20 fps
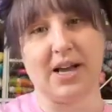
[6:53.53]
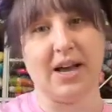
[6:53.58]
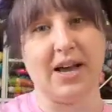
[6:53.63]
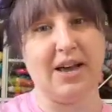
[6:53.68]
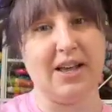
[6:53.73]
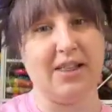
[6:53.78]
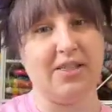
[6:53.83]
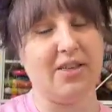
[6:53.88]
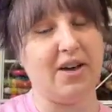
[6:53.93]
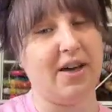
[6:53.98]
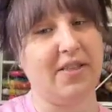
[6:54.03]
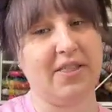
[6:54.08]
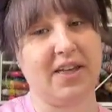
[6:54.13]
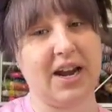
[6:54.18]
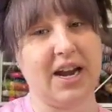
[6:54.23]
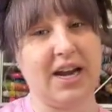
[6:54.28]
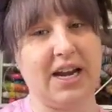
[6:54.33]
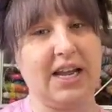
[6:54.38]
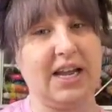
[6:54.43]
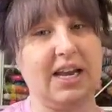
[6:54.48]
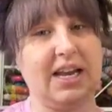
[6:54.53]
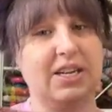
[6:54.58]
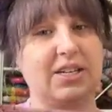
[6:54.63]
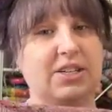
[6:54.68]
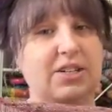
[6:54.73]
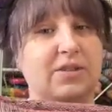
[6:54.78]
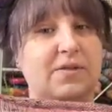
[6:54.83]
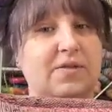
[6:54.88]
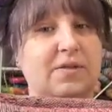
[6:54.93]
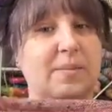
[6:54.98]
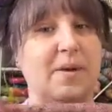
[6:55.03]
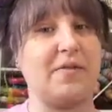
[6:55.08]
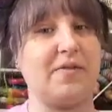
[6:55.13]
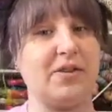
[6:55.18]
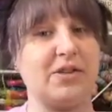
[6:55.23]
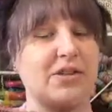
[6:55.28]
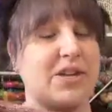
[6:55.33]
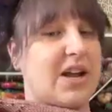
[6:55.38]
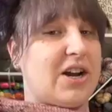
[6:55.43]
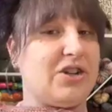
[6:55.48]
I thought that I needed to, for my
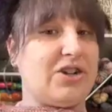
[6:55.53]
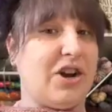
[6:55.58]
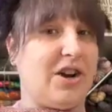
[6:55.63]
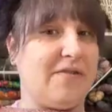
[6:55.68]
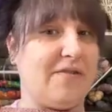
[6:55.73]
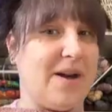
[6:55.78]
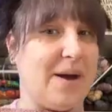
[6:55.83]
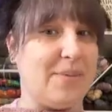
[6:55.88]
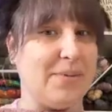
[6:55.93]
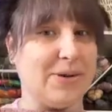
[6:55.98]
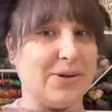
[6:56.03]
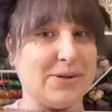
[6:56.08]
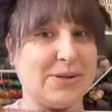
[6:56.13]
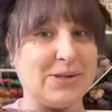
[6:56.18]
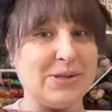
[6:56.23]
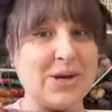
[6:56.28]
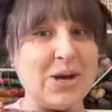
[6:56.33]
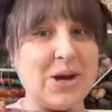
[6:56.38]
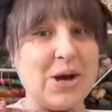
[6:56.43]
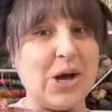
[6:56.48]
first Hedgehog Fibers